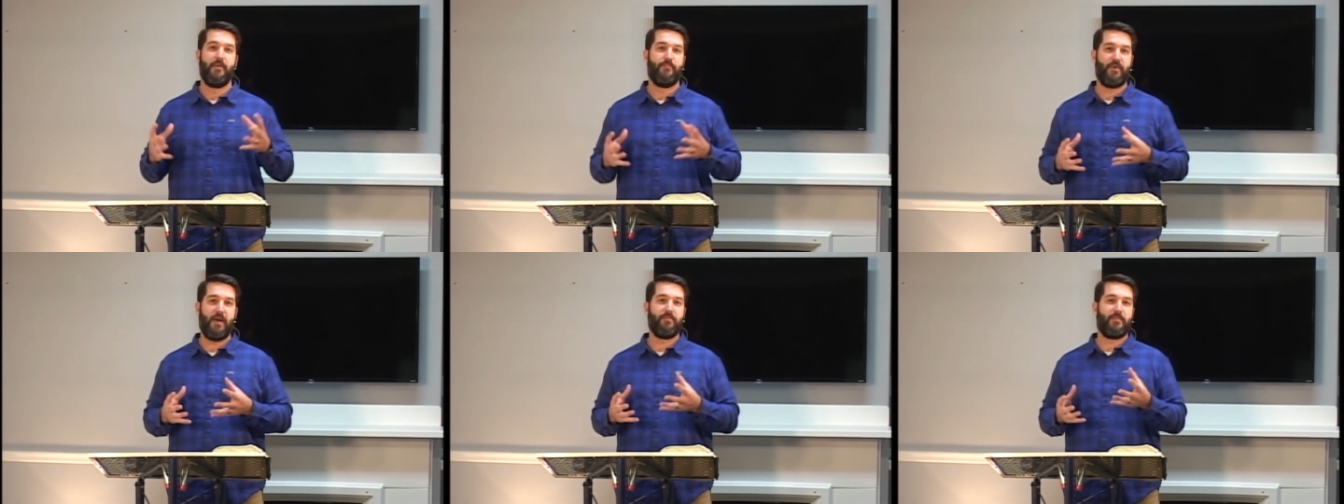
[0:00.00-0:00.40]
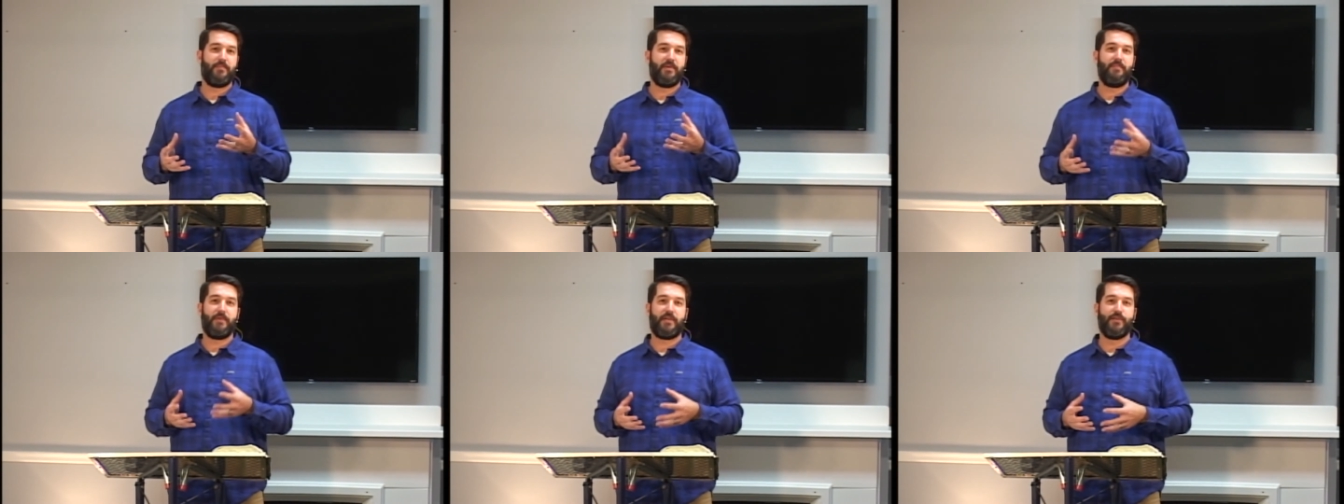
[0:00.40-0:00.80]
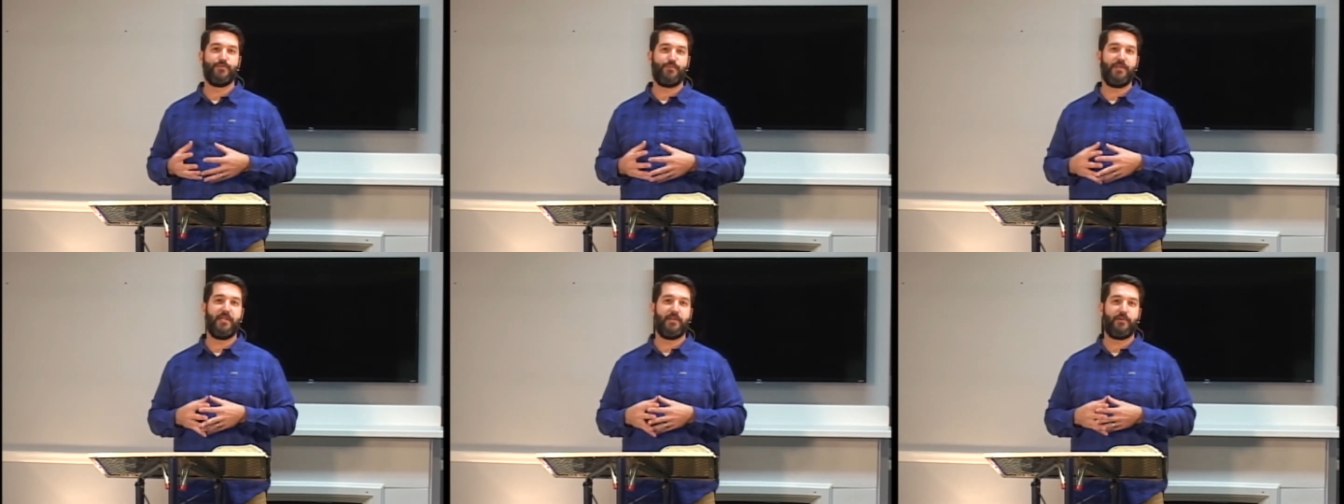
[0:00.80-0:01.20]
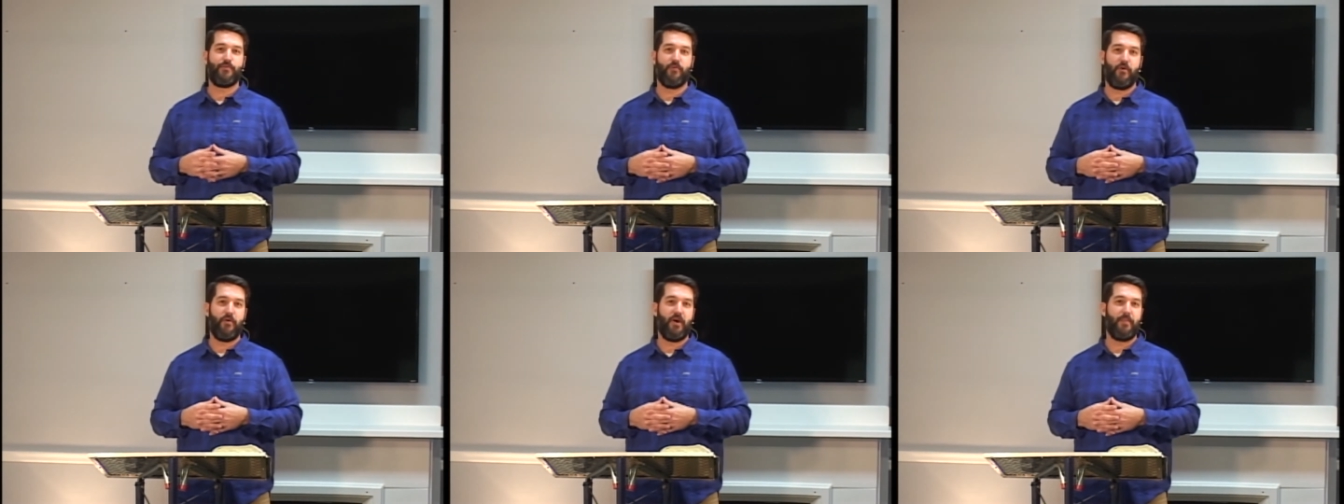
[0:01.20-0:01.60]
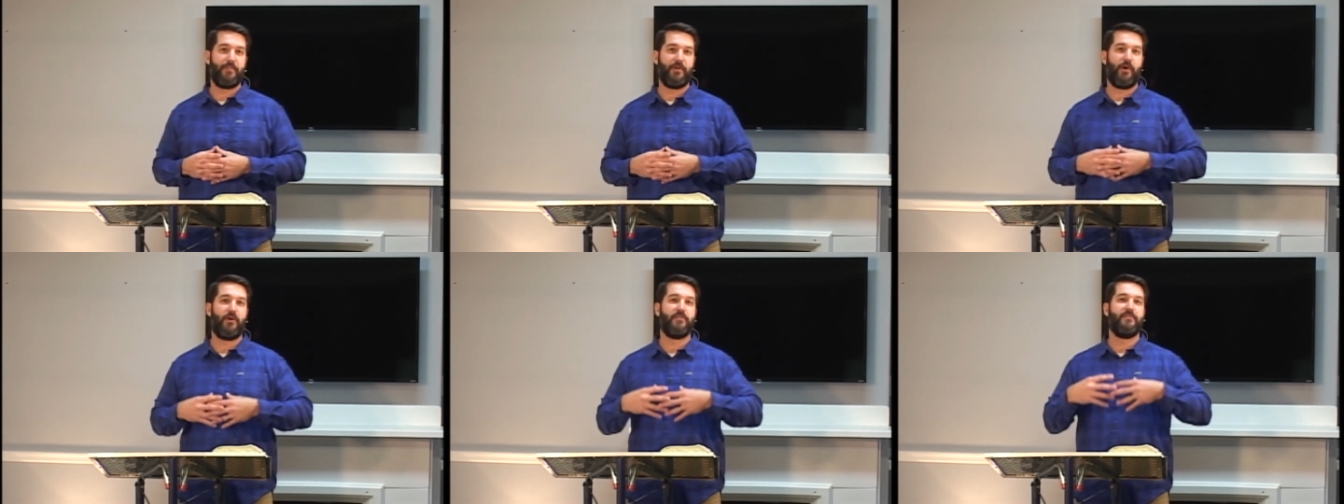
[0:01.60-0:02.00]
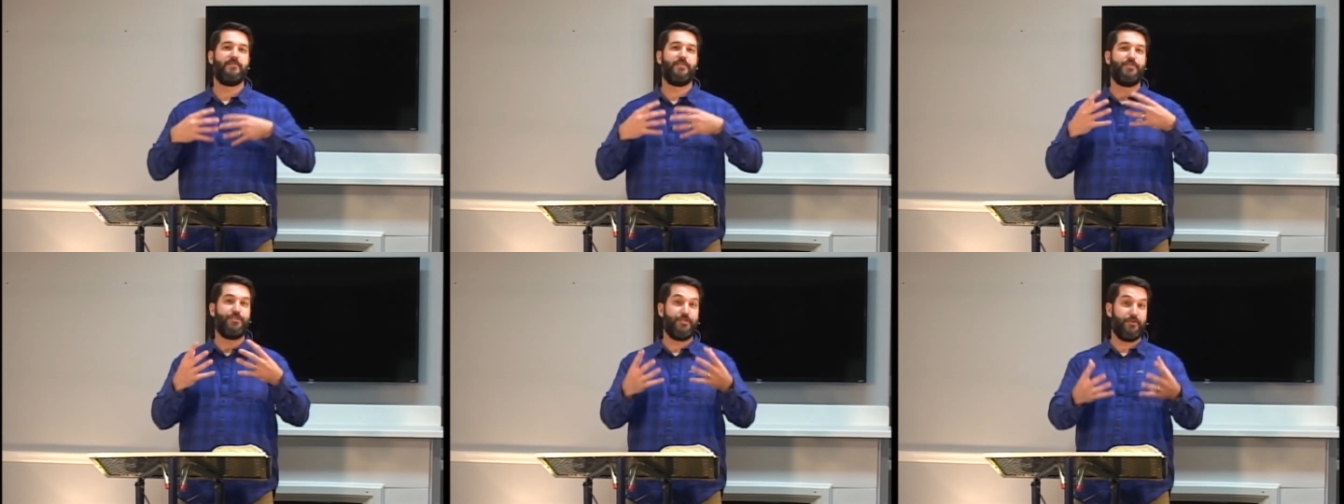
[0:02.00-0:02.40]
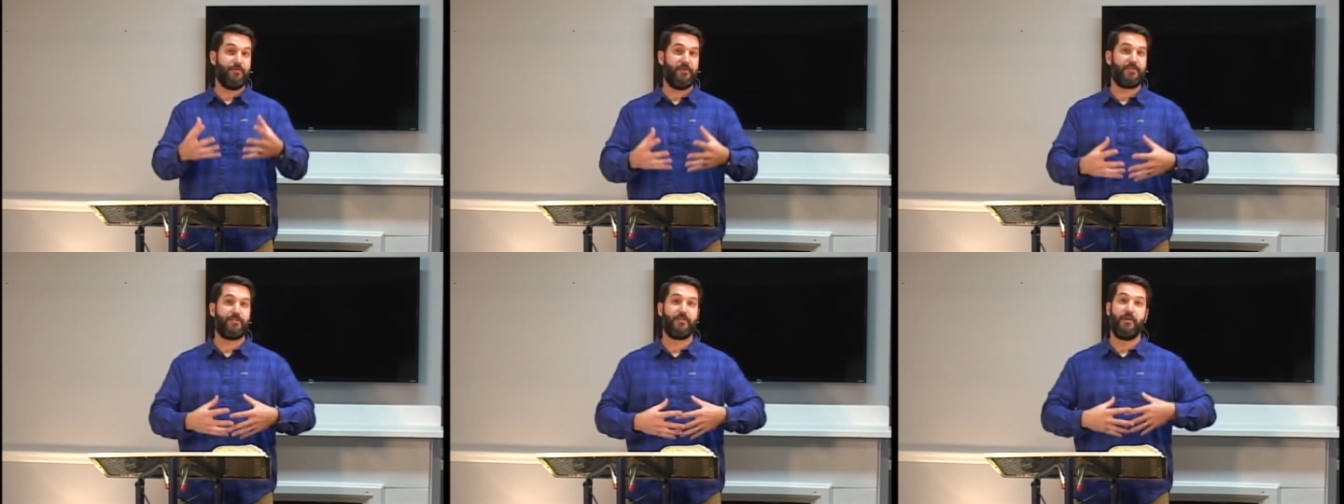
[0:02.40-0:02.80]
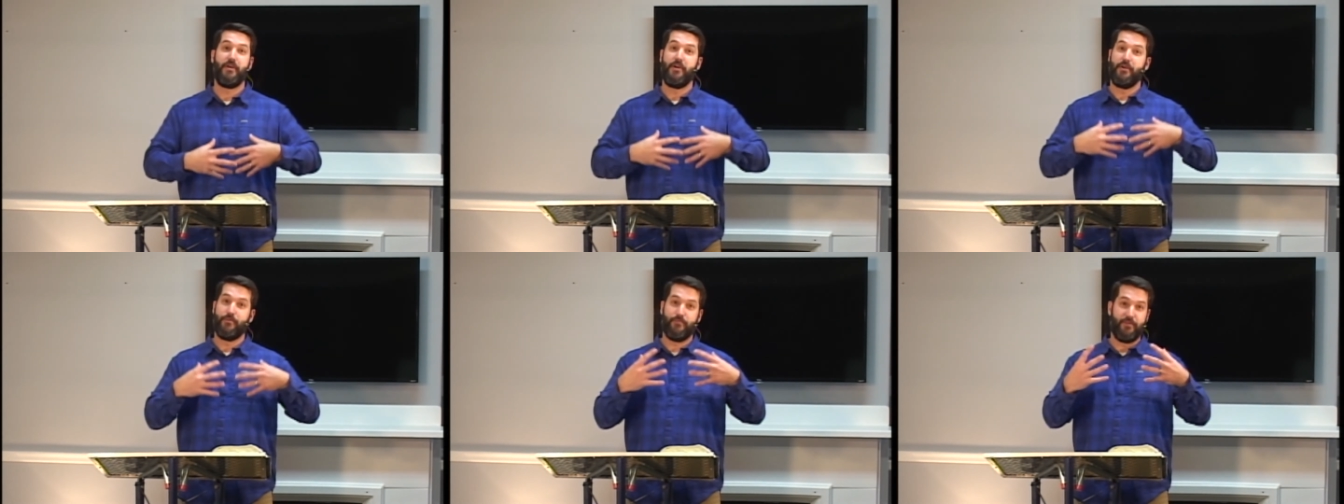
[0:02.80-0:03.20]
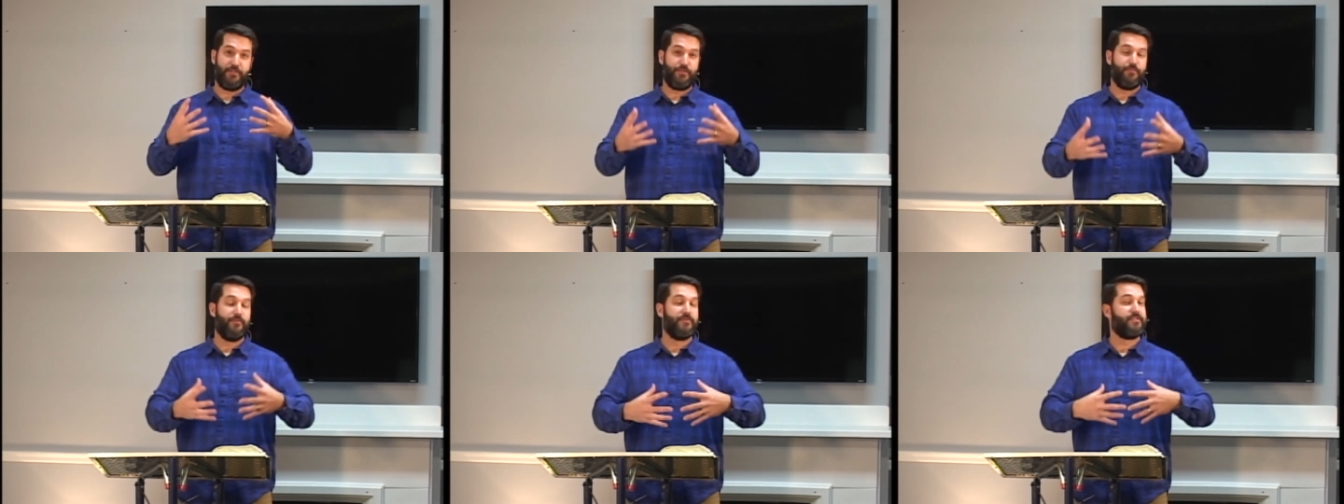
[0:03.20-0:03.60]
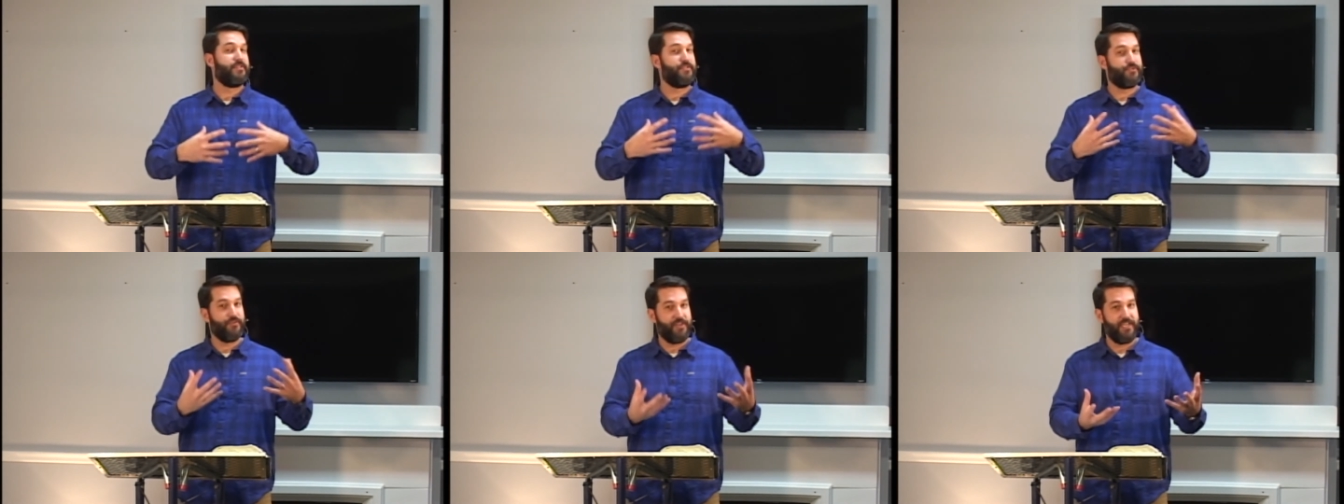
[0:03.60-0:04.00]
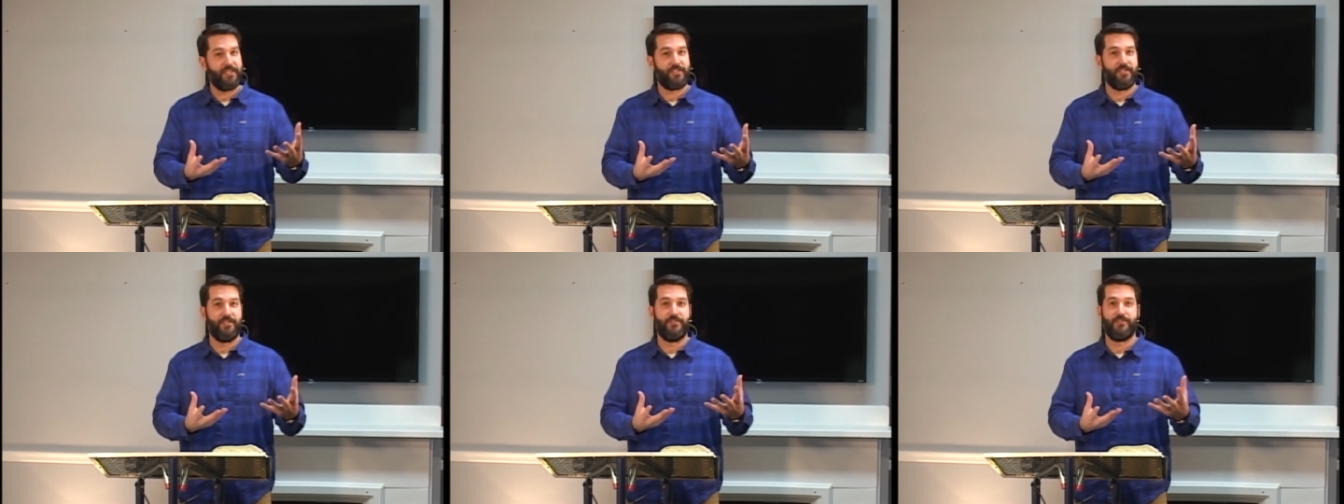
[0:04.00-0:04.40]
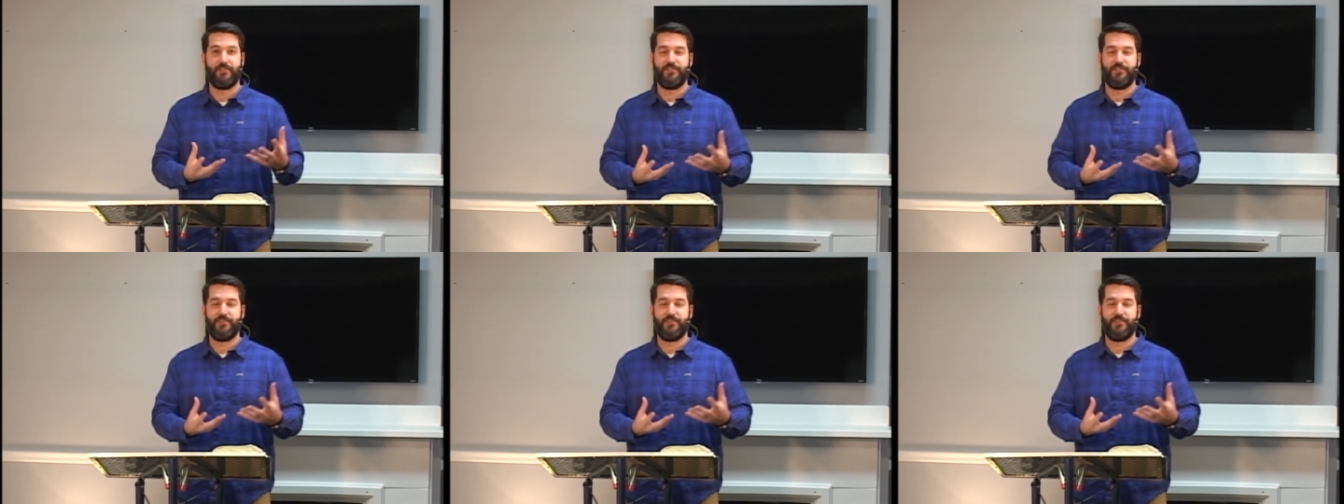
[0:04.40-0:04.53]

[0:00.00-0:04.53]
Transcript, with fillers: probably because we didn't grow up in all of the Jewish rituals and traditions.